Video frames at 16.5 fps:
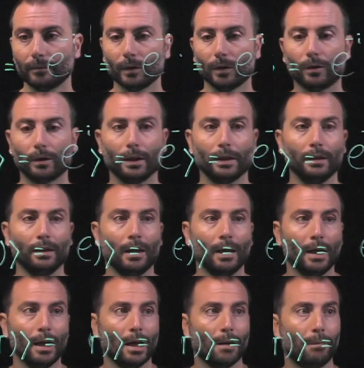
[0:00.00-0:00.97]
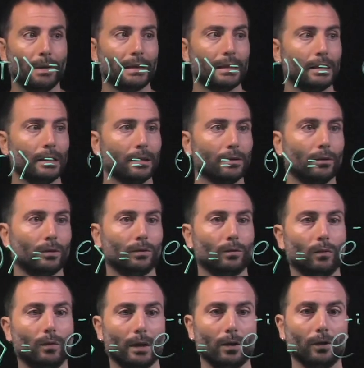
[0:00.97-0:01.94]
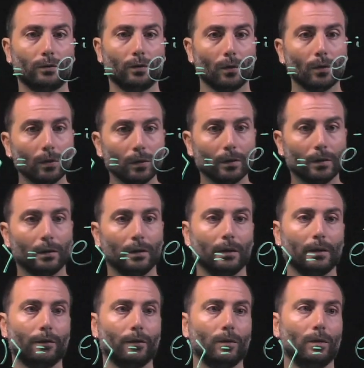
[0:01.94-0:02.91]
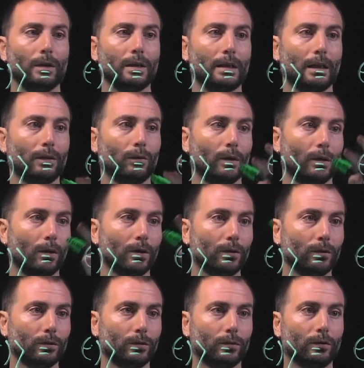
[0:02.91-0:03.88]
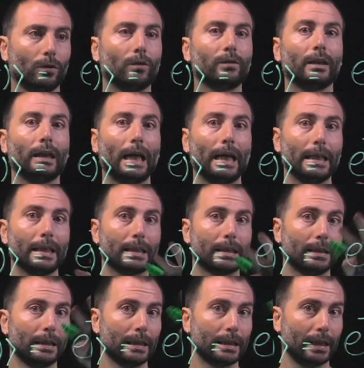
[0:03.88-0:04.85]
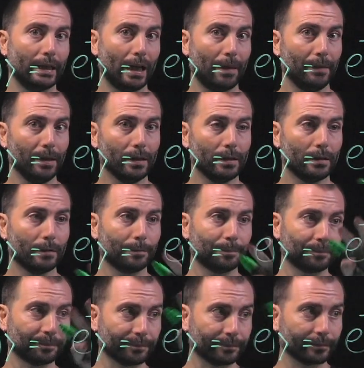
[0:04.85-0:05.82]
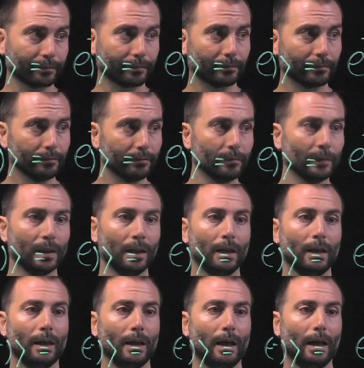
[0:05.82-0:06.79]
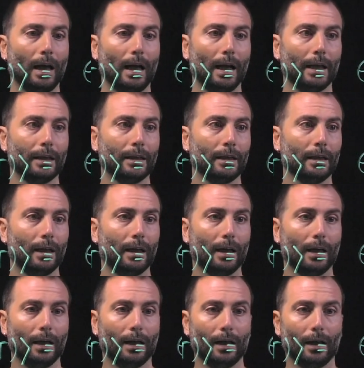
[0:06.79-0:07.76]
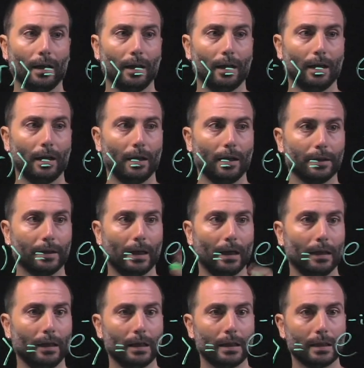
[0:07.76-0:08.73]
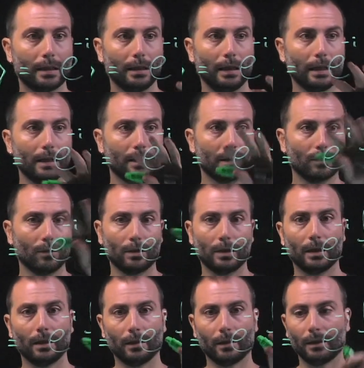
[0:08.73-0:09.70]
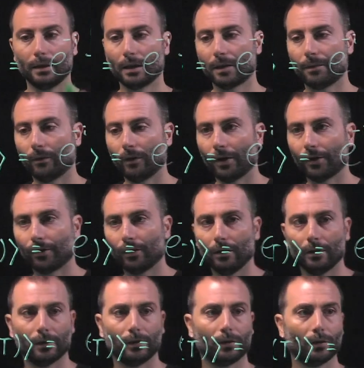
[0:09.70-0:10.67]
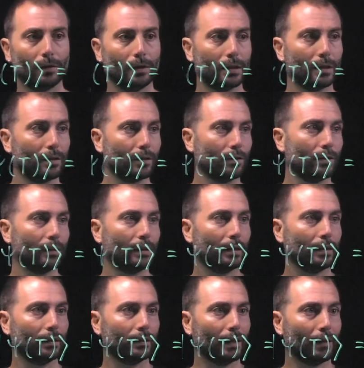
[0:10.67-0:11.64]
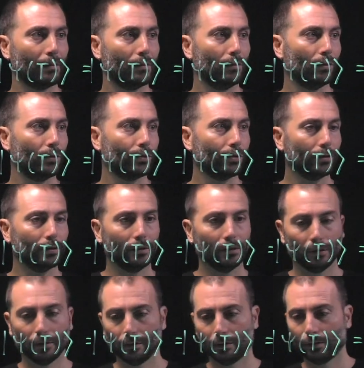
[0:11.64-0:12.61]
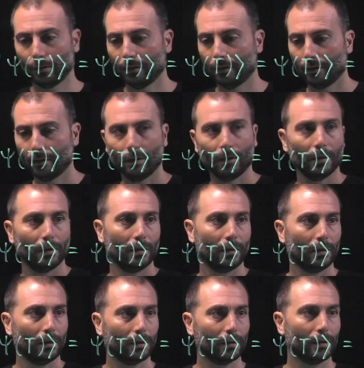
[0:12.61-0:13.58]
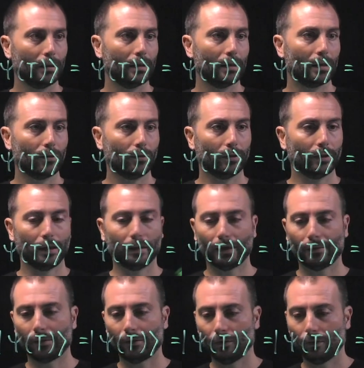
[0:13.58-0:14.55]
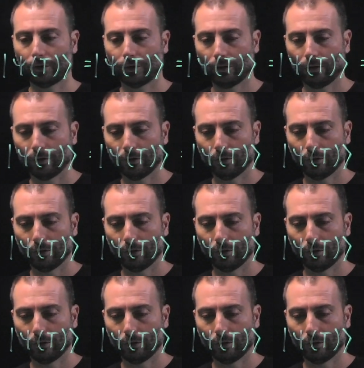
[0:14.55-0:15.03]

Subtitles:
Okay, basically what we're going to do, if you want, is that we're going to totalize these dynamics, and yeah, let's consider this exponential. So this intermediate time evolution, this is an intermediate time evolution